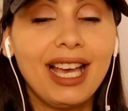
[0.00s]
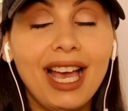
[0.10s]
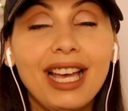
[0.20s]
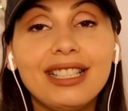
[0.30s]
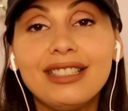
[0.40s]

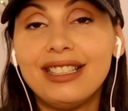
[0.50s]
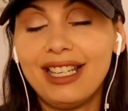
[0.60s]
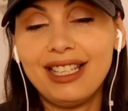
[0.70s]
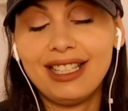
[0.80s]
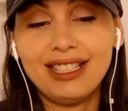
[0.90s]
And
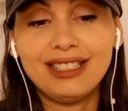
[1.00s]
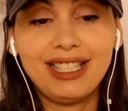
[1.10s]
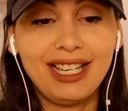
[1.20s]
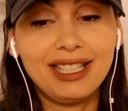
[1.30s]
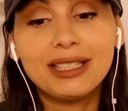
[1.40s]
today is
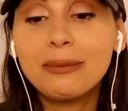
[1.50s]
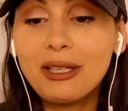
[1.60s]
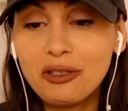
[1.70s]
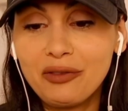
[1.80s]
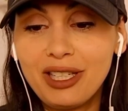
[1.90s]
a
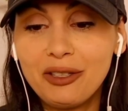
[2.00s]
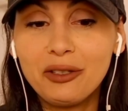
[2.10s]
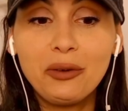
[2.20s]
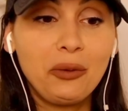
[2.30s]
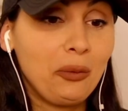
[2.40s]
special video.